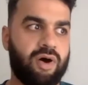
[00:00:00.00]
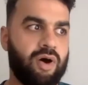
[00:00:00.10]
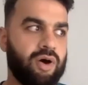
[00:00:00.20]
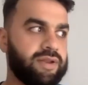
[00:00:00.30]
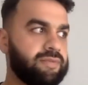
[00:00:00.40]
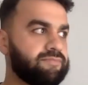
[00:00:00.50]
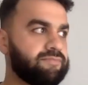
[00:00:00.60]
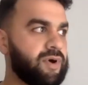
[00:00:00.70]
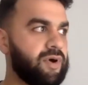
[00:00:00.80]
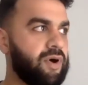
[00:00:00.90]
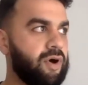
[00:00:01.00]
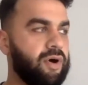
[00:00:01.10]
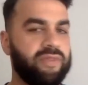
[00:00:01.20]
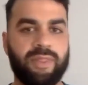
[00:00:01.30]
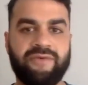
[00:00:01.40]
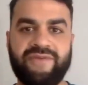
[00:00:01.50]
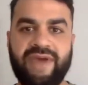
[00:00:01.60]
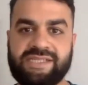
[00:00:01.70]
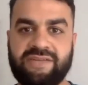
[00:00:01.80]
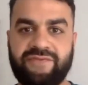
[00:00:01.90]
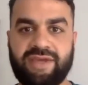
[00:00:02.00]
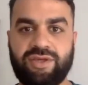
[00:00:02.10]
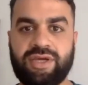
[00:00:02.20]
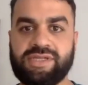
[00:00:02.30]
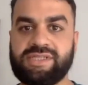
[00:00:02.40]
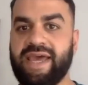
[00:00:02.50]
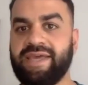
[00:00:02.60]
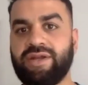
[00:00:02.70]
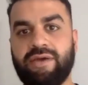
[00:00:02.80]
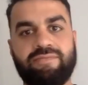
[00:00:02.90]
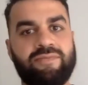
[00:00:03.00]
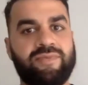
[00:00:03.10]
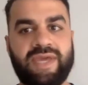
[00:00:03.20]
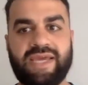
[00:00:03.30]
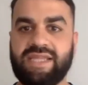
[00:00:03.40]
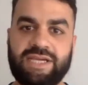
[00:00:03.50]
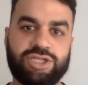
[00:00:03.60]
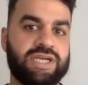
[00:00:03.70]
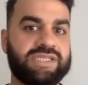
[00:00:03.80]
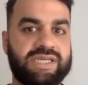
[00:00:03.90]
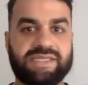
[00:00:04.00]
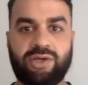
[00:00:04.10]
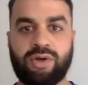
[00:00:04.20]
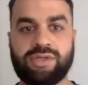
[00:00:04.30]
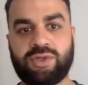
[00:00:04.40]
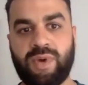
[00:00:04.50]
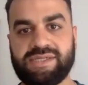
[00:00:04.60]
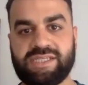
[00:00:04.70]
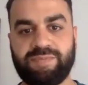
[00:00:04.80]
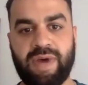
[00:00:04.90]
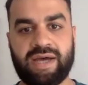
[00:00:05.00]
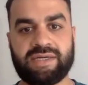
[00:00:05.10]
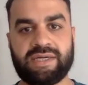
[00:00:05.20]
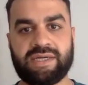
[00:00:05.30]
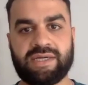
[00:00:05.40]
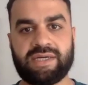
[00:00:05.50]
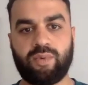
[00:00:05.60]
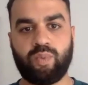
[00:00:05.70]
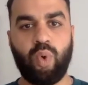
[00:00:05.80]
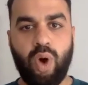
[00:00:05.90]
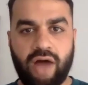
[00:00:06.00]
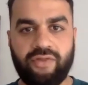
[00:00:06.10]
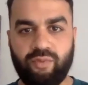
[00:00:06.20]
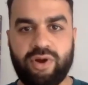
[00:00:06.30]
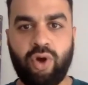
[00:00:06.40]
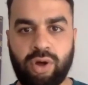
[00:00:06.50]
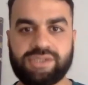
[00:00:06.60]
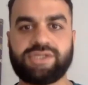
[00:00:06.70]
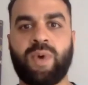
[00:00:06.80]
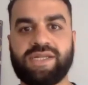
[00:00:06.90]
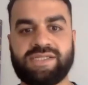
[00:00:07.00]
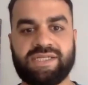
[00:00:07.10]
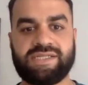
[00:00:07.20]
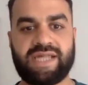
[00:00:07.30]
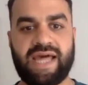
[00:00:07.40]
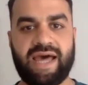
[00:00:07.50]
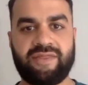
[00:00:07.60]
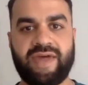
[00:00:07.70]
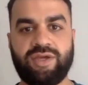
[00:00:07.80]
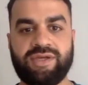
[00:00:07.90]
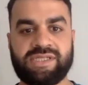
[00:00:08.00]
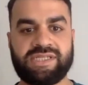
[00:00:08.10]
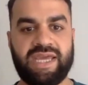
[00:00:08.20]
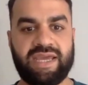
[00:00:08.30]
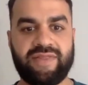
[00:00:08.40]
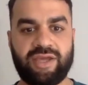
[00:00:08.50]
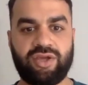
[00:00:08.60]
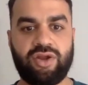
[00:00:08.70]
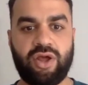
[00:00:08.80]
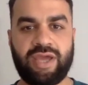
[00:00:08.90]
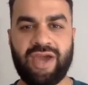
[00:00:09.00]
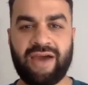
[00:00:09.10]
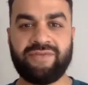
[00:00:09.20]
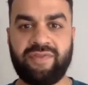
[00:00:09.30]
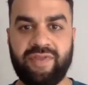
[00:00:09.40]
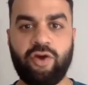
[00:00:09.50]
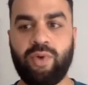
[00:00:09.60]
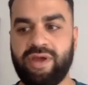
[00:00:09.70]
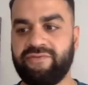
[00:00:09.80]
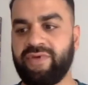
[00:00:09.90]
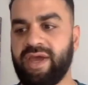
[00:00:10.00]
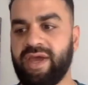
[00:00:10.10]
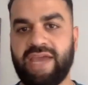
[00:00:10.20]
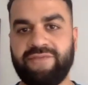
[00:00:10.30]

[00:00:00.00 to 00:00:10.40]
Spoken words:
on the face of it, you can say, you know, these are the issues, these are the consequences, but what are the real consequences that you see and that, you know, you have to deal with if